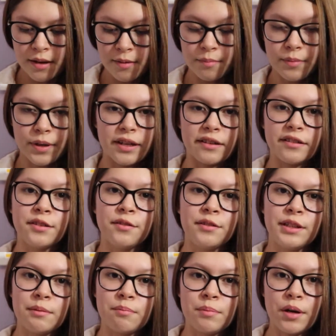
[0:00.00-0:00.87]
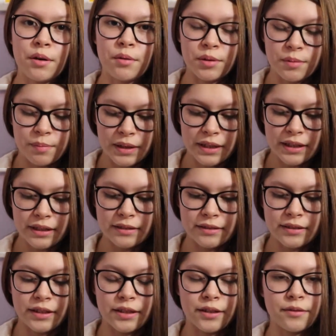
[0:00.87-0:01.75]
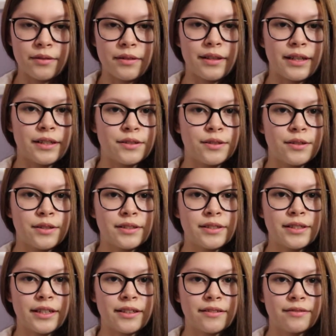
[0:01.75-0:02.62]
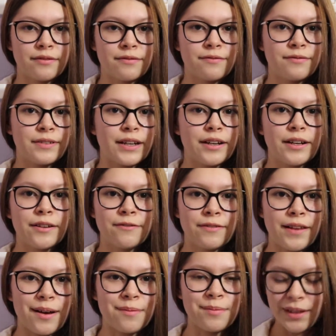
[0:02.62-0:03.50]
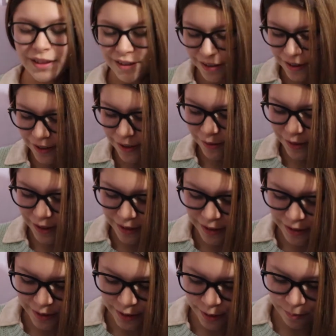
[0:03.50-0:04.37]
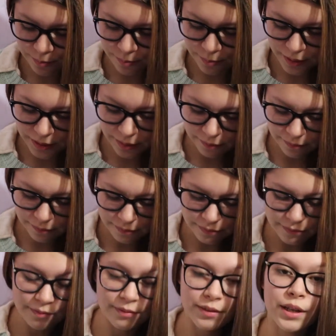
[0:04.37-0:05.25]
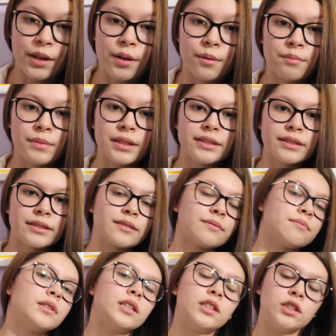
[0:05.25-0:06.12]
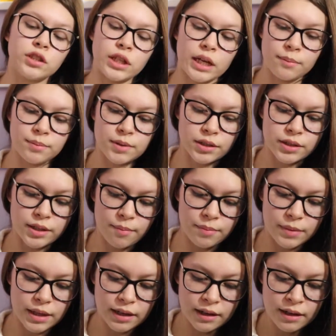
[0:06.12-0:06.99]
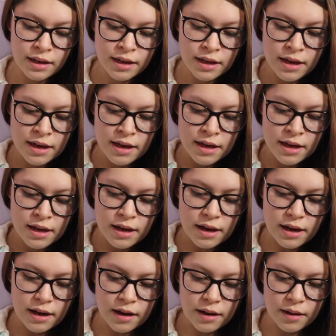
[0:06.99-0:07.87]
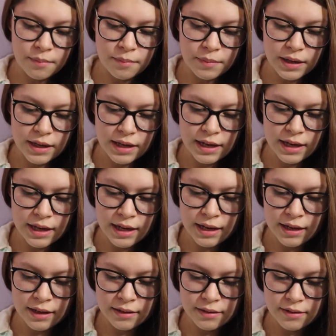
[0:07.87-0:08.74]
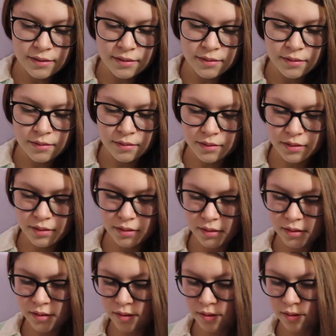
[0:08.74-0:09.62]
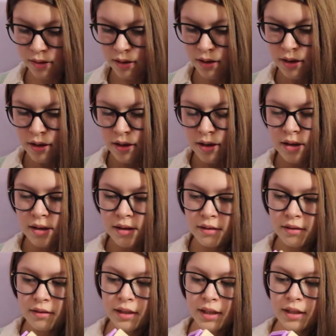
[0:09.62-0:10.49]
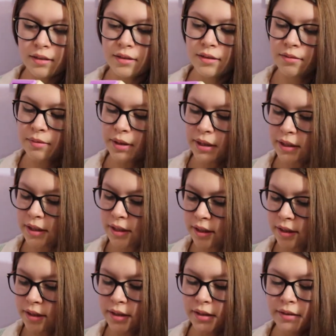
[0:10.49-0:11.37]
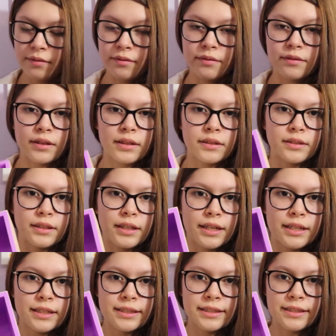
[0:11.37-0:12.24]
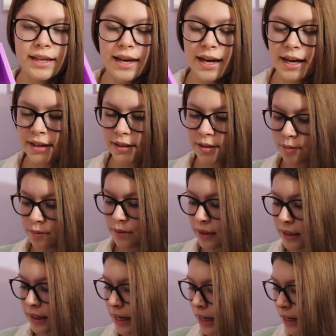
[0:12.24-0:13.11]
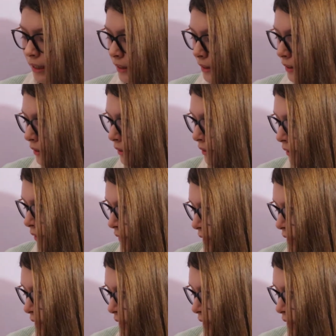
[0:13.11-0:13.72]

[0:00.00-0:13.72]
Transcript: But you need both because, as you can see, very fluffy. You don't want your soap thing, misshaped or something. And hold on. This right here is the inside. It's really nice.